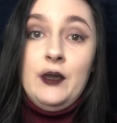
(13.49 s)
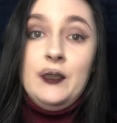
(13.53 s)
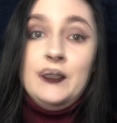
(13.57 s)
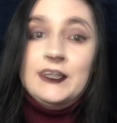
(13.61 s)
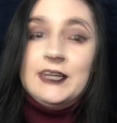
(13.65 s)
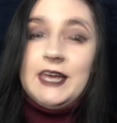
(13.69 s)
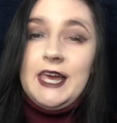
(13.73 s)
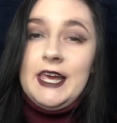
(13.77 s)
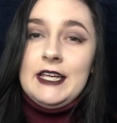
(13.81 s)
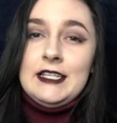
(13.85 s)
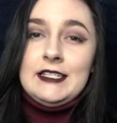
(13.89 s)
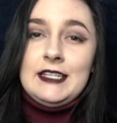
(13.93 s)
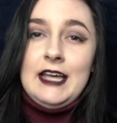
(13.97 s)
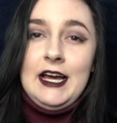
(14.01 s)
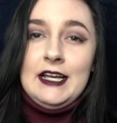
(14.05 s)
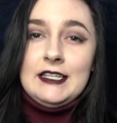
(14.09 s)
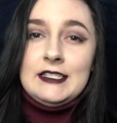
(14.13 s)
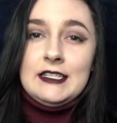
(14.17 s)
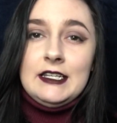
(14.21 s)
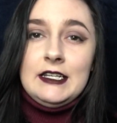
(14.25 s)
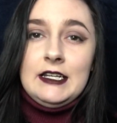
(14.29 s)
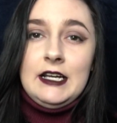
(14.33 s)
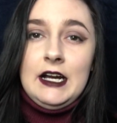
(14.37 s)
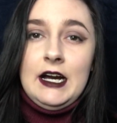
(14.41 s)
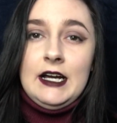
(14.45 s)
This case
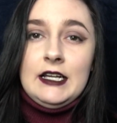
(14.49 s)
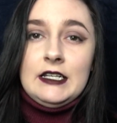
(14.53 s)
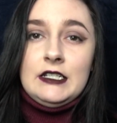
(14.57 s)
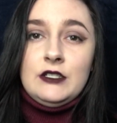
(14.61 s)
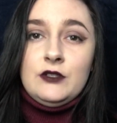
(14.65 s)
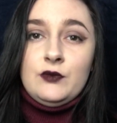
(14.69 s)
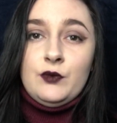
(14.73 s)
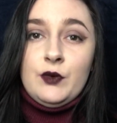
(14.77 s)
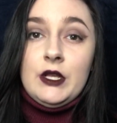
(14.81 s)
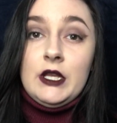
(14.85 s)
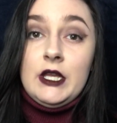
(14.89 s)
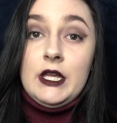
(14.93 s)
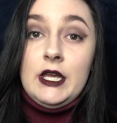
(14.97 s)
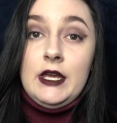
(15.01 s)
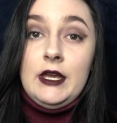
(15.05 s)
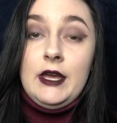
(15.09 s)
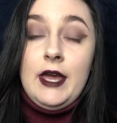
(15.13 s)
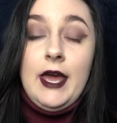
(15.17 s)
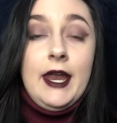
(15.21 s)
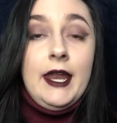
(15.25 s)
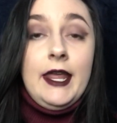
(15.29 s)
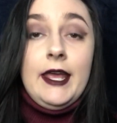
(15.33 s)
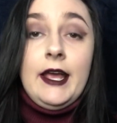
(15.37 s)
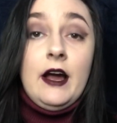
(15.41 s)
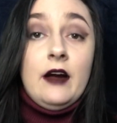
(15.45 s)
hasn't gotten really
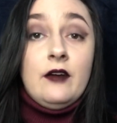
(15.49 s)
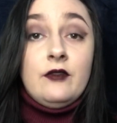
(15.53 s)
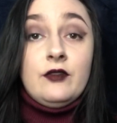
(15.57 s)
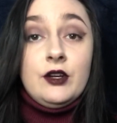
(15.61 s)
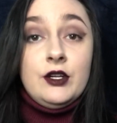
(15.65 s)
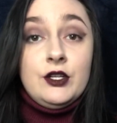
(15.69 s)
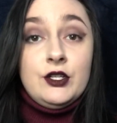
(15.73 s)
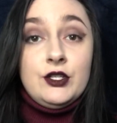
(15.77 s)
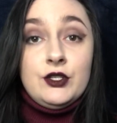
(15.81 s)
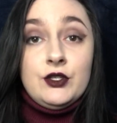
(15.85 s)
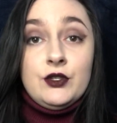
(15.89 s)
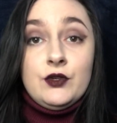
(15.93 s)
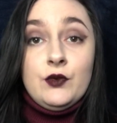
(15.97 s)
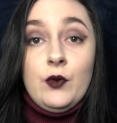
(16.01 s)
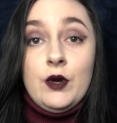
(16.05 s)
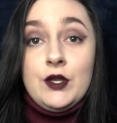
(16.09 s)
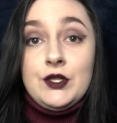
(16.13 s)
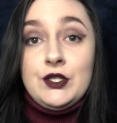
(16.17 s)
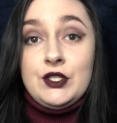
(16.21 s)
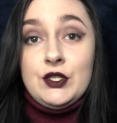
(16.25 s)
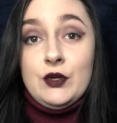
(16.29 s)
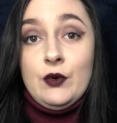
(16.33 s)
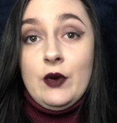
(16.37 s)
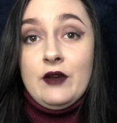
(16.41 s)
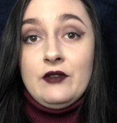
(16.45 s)
any coverage
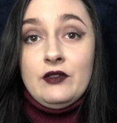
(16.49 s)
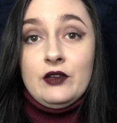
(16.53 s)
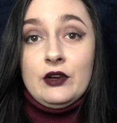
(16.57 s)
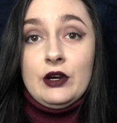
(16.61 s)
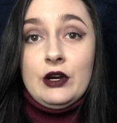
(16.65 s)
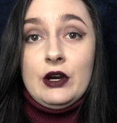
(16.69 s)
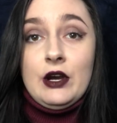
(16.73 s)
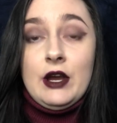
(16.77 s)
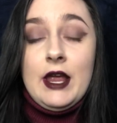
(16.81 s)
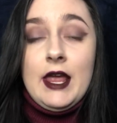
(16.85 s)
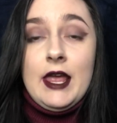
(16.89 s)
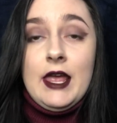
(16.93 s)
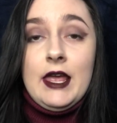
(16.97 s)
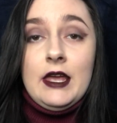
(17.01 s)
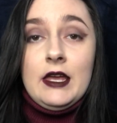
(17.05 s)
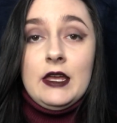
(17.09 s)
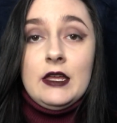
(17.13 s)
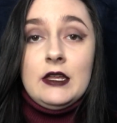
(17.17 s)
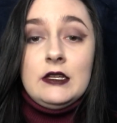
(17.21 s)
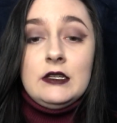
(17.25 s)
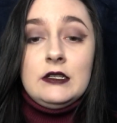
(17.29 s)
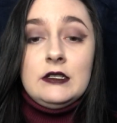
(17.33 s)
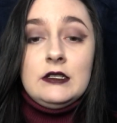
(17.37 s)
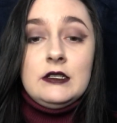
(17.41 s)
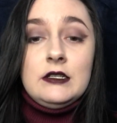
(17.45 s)
whatsoever,
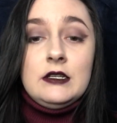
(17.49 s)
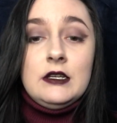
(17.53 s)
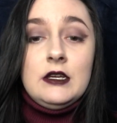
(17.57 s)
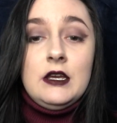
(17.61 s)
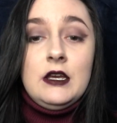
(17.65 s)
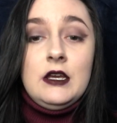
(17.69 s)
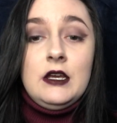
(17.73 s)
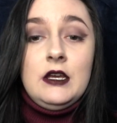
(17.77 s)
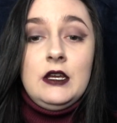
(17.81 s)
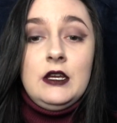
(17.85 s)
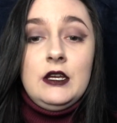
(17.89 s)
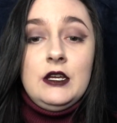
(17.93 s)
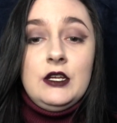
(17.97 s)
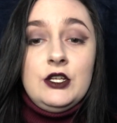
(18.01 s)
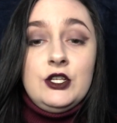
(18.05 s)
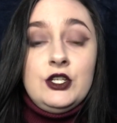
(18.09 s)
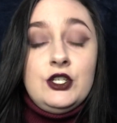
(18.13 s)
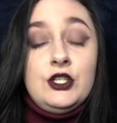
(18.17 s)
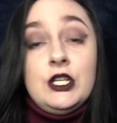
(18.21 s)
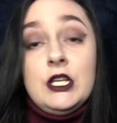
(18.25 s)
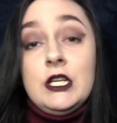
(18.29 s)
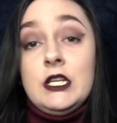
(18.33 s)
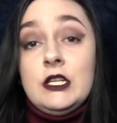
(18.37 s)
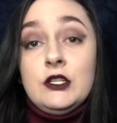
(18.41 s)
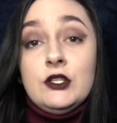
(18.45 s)
and
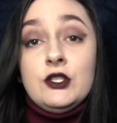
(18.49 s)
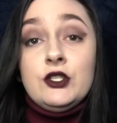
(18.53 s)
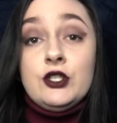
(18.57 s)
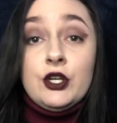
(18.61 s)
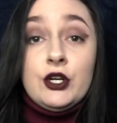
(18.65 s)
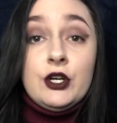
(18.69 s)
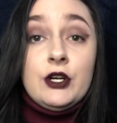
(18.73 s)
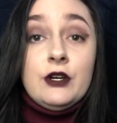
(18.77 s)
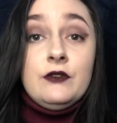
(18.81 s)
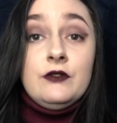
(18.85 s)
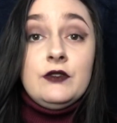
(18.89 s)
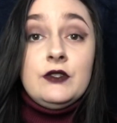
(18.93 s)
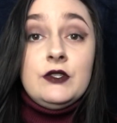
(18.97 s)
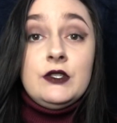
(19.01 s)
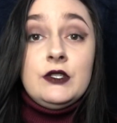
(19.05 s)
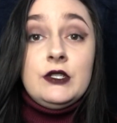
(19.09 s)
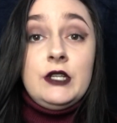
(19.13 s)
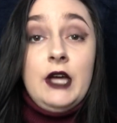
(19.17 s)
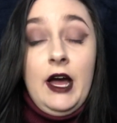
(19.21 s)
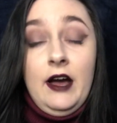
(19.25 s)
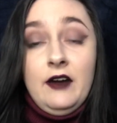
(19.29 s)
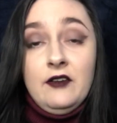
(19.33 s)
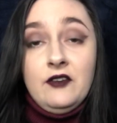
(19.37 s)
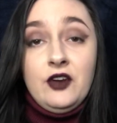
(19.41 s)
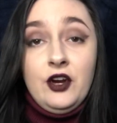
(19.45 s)
she deserves
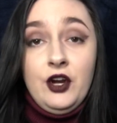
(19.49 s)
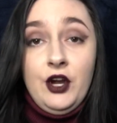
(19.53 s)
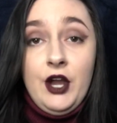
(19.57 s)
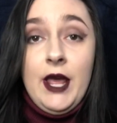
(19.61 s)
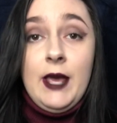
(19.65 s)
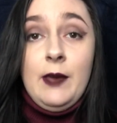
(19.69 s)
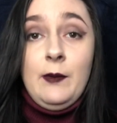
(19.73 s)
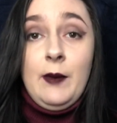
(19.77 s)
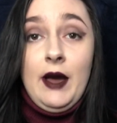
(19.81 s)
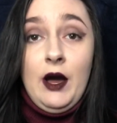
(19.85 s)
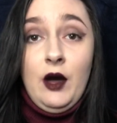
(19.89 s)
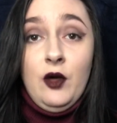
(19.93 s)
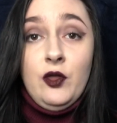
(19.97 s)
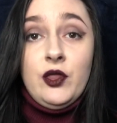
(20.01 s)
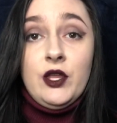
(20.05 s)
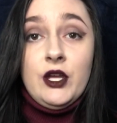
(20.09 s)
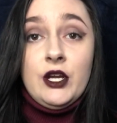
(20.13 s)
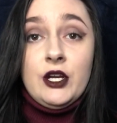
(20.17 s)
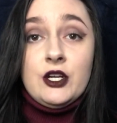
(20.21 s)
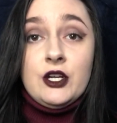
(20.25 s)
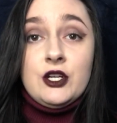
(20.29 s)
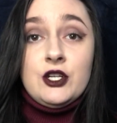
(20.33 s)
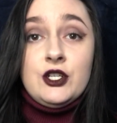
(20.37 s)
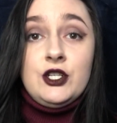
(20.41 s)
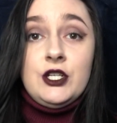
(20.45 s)
to have her name out
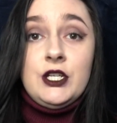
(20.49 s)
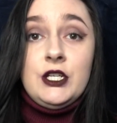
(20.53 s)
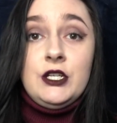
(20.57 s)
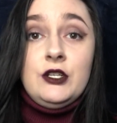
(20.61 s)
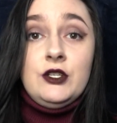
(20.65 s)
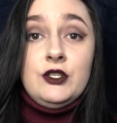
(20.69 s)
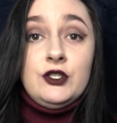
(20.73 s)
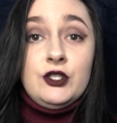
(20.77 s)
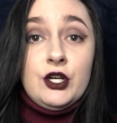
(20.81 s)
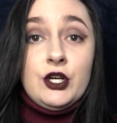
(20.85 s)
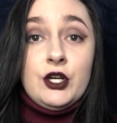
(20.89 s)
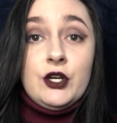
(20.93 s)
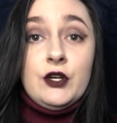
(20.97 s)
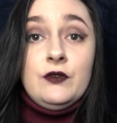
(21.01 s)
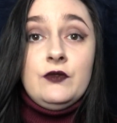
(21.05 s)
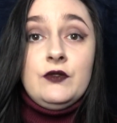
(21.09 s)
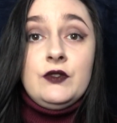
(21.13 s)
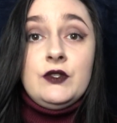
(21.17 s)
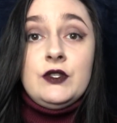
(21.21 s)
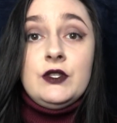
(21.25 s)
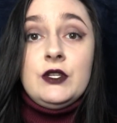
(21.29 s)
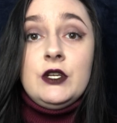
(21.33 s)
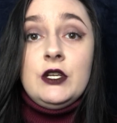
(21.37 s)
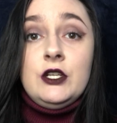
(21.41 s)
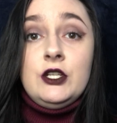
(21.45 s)
there. She
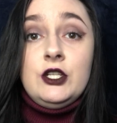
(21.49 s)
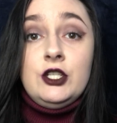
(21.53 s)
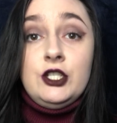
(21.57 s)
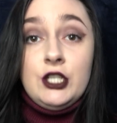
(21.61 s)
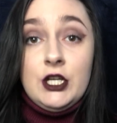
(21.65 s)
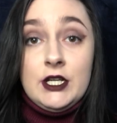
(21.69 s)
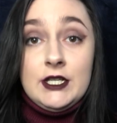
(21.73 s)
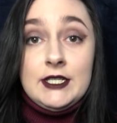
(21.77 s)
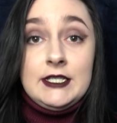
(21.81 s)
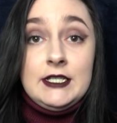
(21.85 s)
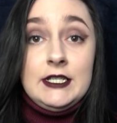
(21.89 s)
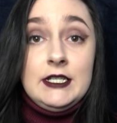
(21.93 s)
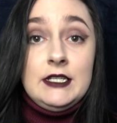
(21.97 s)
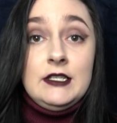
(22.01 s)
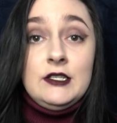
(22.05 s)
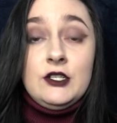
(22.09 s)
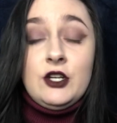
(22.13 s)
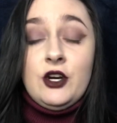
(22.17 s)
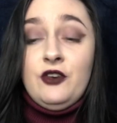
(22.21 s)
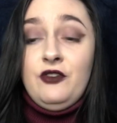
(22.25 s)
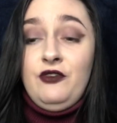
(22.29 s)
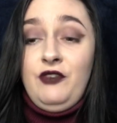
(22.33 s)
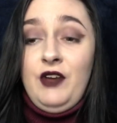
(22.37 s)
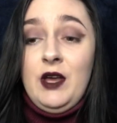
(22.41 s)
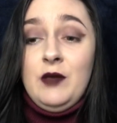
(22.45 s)
deserves justice.
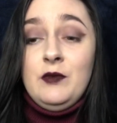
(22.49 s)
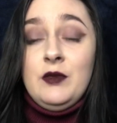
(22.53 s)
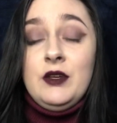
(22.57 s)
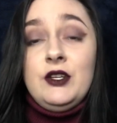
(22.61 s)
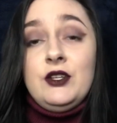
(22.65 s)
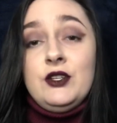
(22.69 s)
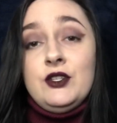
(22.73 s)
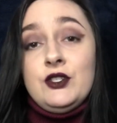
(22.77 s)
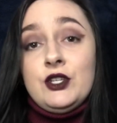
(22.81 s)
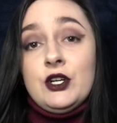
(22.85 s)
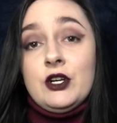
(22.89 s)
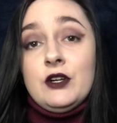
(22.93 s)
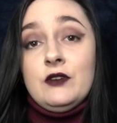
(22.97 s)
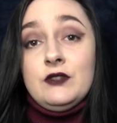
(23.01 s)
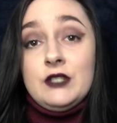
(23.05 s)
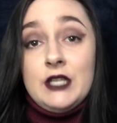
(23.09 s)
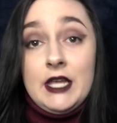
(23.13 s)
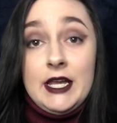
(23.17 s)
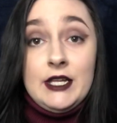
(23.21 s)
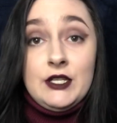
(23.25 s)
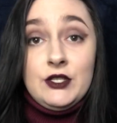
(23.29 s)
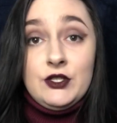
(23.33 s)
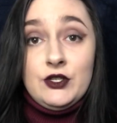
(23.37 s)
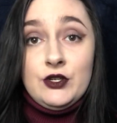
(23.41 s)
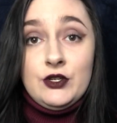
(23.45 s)
Her family deserves
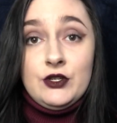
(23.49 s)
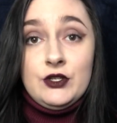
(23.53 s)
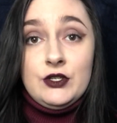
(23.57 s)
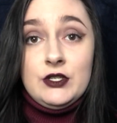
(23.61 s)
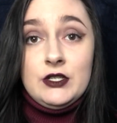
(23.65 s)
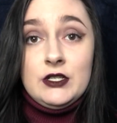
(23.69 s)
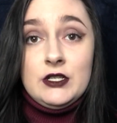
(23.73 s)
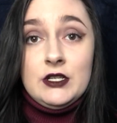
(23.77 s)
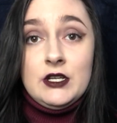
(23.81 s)
answers.